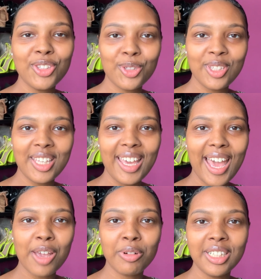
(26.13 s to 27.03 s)
Today,
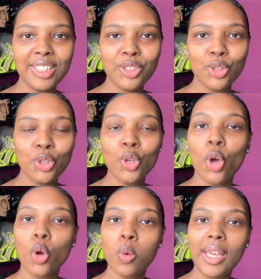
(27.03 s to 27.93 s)
I wanted to do
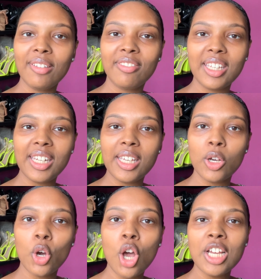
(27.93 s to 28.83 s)
a quick
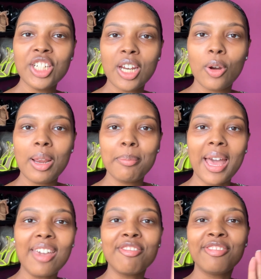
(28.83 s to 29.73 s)
video sharing
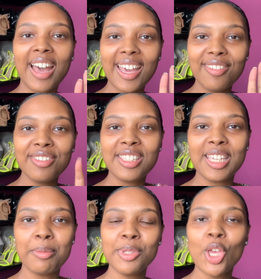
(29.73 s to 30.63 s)
my 5
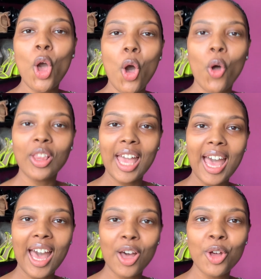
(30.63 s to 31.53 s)
tips on
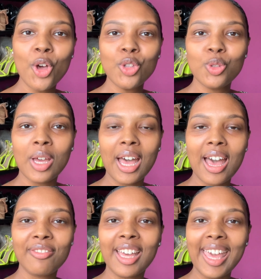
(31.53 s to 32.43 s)
how to
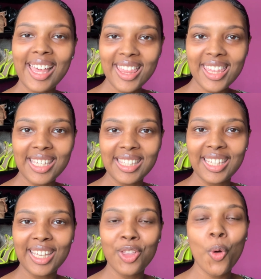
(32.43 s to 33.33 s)
have a healthy
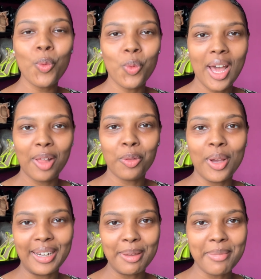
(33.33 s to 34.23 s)
skin while
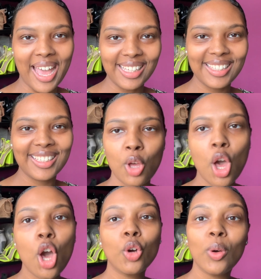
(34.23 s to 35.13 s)
wearing a mask.
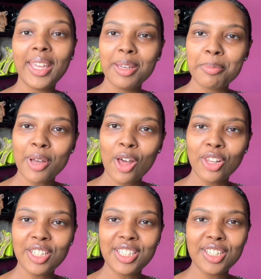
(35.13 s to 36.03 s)
Quick
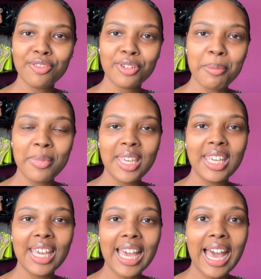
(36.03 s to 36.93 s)
apology from
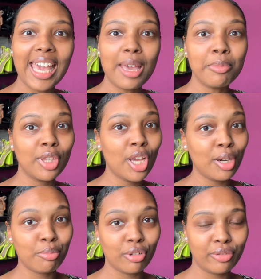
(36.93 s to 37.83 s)
me, I am
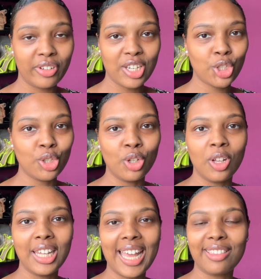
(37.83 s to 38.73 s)
not a
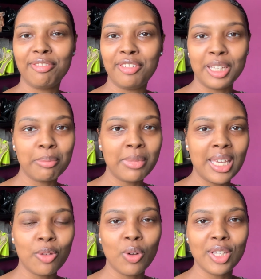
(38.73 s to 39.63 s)
professional at
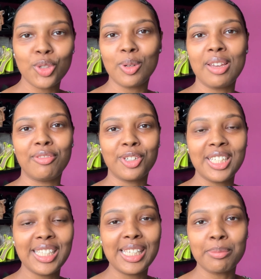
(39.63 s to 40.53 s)
filming whatsoever.
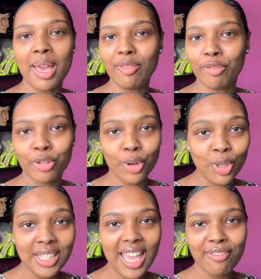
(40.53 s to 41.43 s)
This is my
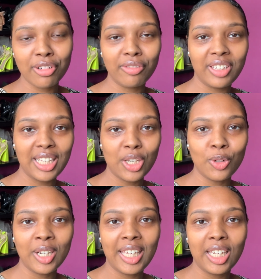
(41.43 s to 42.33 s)
first ever
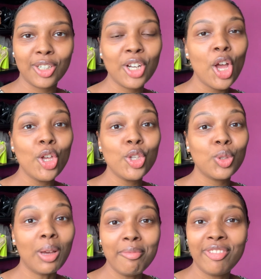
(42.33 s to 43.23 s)
video here,
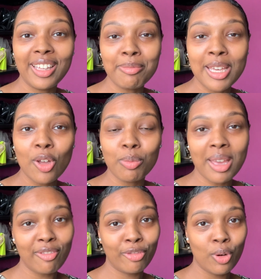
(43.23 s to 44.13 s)
so I'm filming on
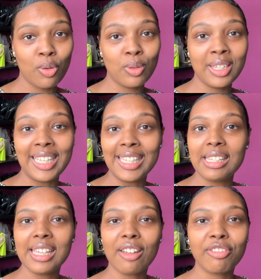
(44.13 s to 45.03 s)
my phone in
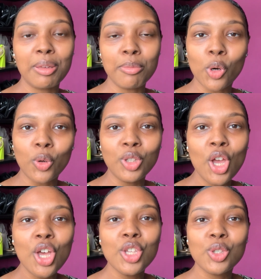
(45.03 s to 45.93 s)
selfie mode.
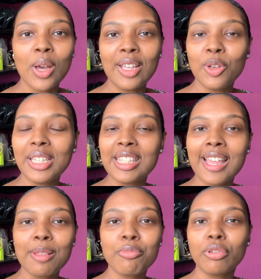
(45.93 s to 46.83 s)
So I know it's
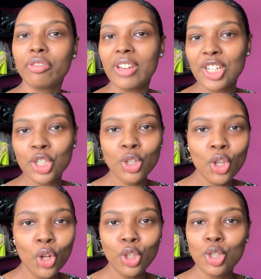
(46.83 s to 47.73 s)
not
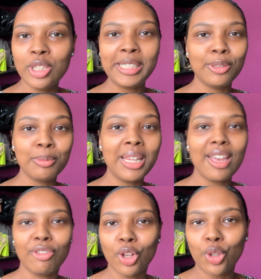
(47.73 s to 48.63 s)
professional YouTube
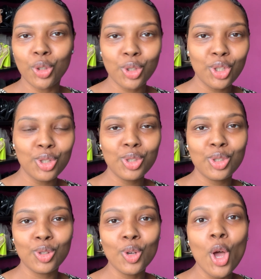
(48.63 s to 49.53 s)
level you're
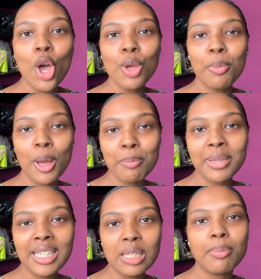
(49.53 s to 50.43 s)
used to,
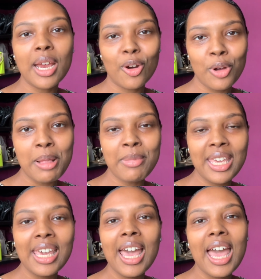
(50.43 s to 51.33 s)
but please bear with
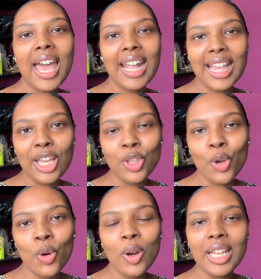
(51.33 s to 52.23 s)
me. And I
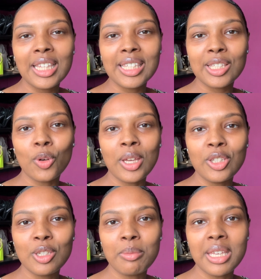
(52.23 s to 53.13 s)
know it's
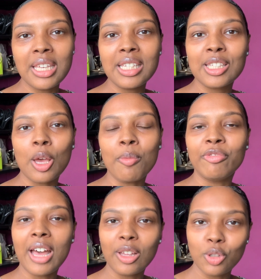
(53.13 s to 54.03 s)
going to be
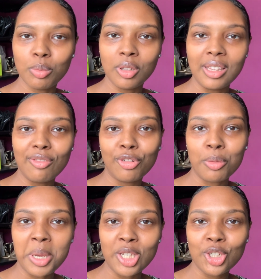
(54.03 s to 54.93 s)
some valuable
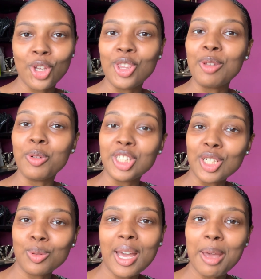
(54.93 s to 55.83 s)
information,
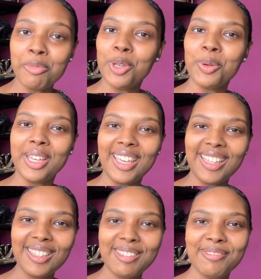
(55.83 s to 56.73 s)
which is why I'm doing
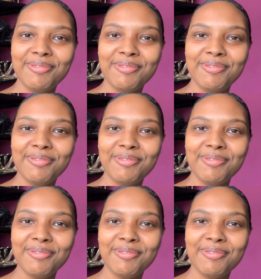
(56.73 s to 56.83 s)
it.